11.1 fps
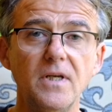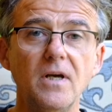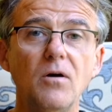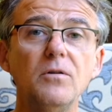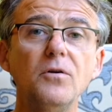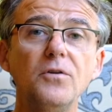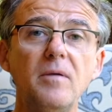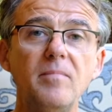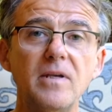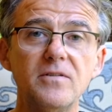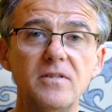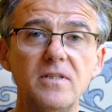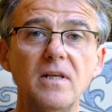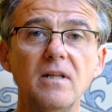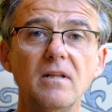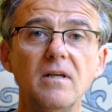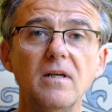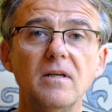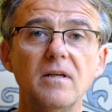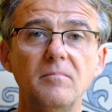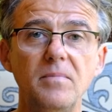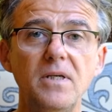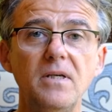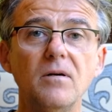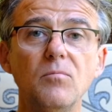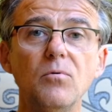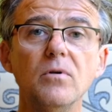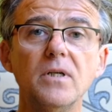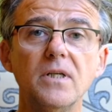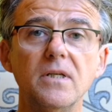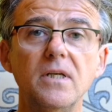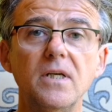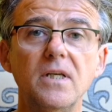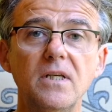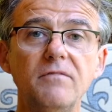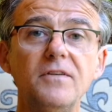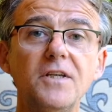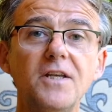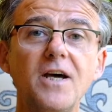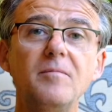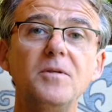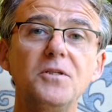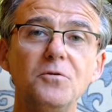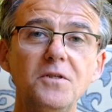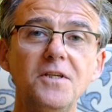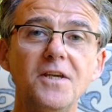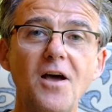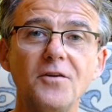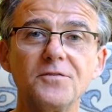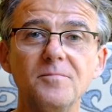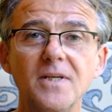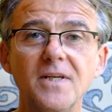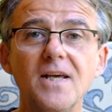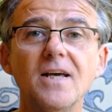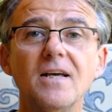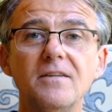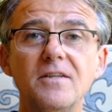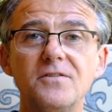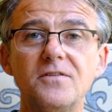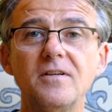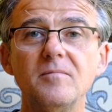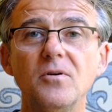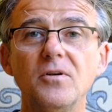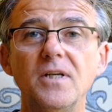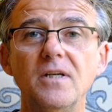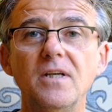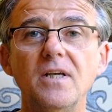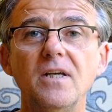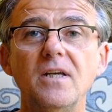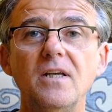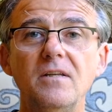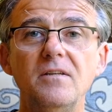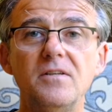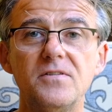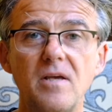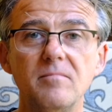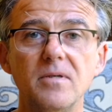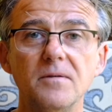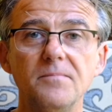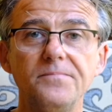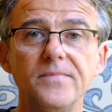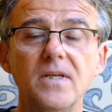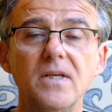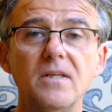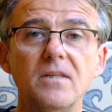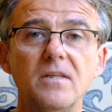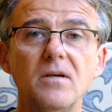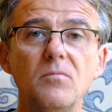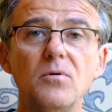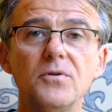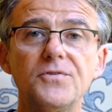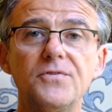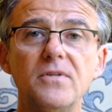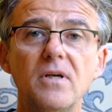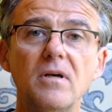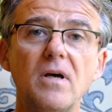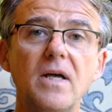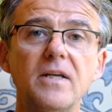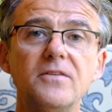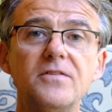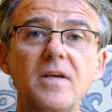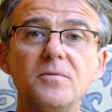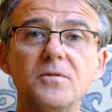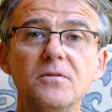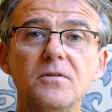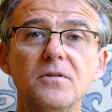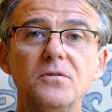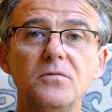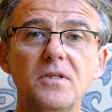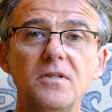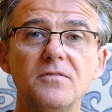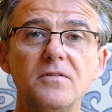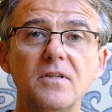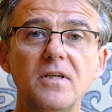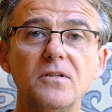although they may still be awarded if they die between the announcement and the ceremony in December. There was an exception to this in